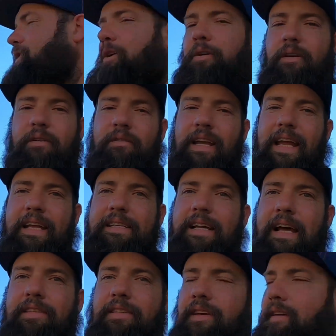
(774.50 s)
Little
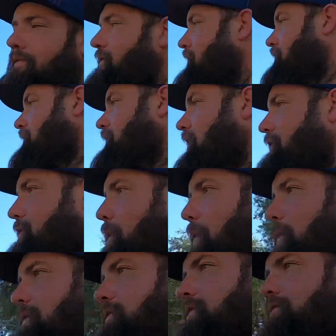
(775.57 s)
anti-theft. Of
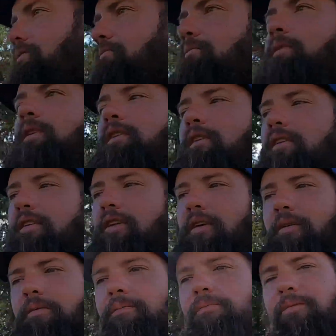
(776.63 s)
course, you
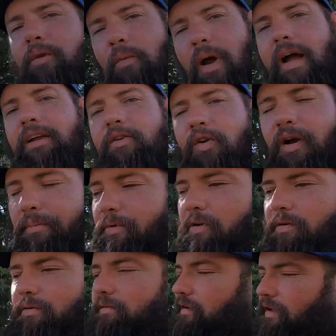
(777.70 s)
know, the right
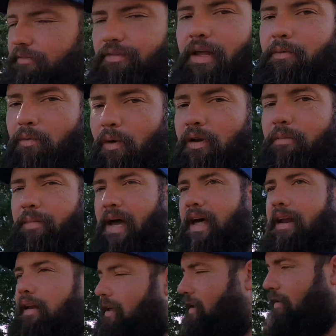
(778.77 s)
criminal, if they want it
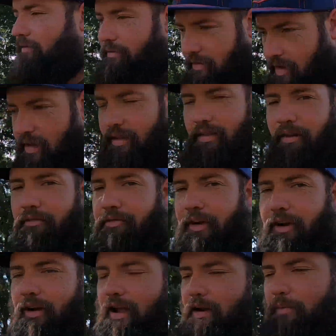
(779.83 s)
bad enough, they'll
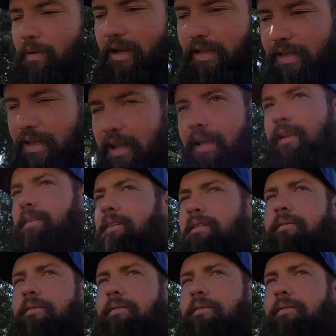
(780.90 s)
figure out a way to get it.